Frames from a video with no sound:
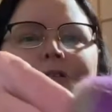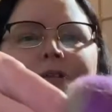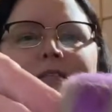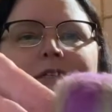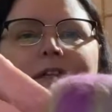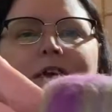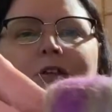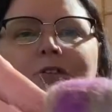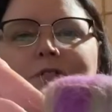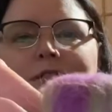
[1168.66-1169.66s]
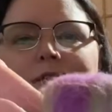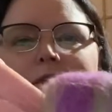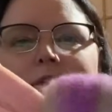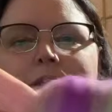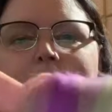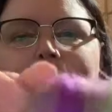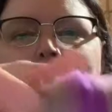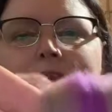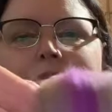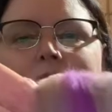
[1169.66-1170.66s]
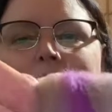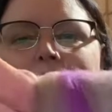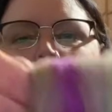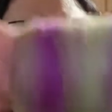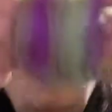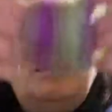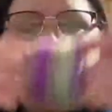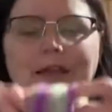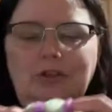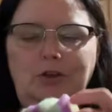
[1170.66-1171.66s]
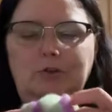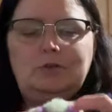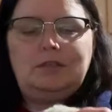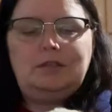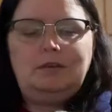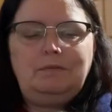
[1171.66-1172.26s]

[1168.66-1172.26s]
know, see the colors? I quite like those.